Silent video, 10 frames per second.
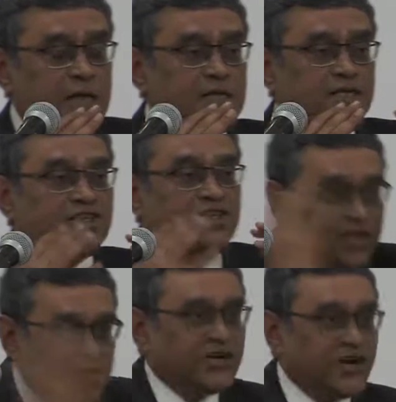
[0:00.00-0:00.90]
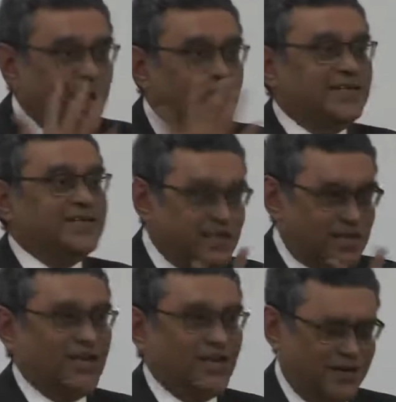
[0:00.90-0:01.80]

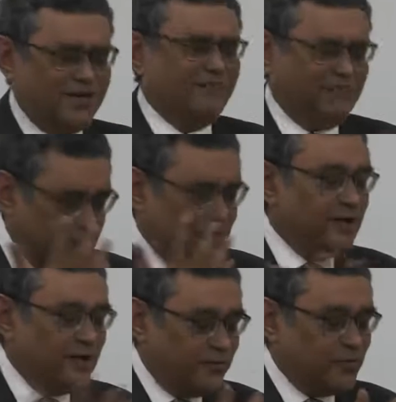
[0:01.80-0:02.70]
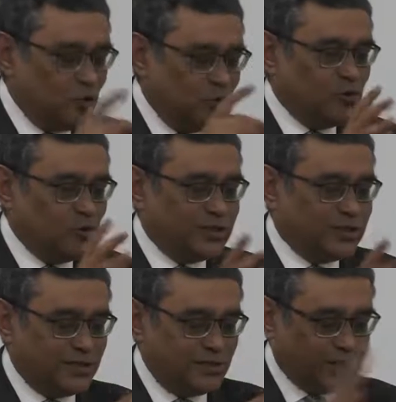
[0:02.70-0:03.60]
Sanskritization,
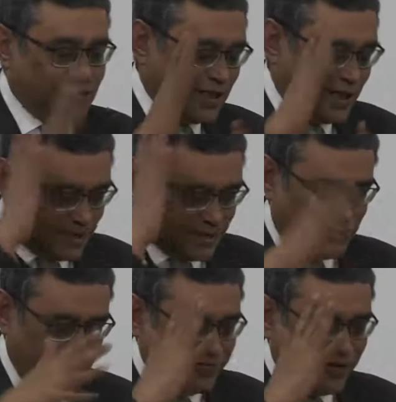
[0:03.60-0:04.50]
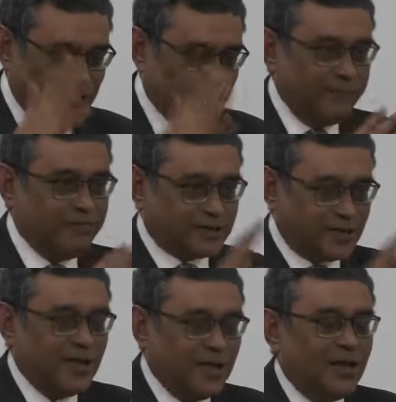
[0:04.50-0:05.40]
used not in the Srinivas way, but
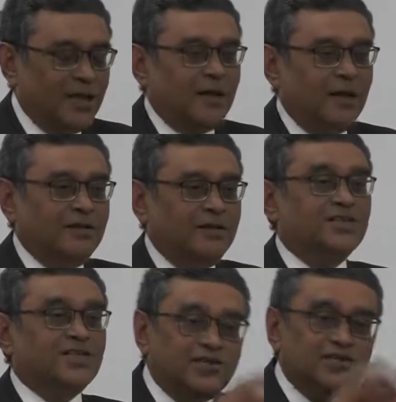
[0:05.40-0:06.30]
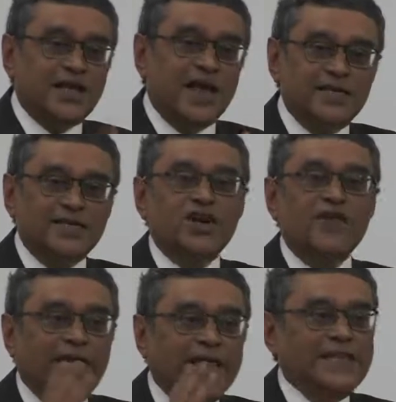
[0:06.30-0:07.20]
the Sanskritization of
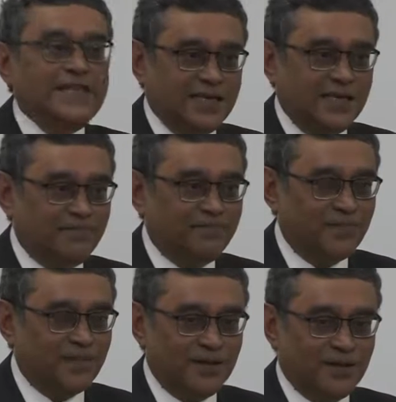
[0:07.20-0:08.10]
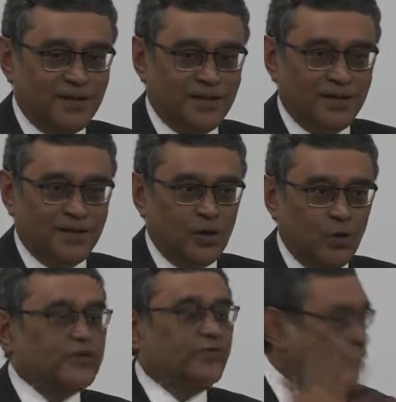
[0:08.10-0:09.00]
Hindi,
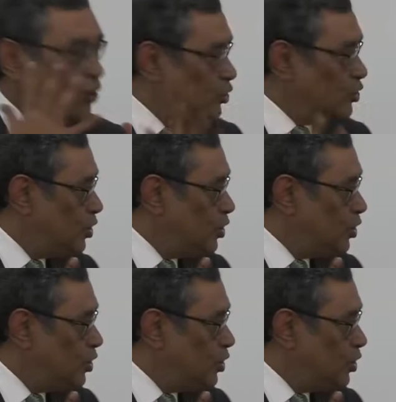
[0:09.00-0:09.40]
which followed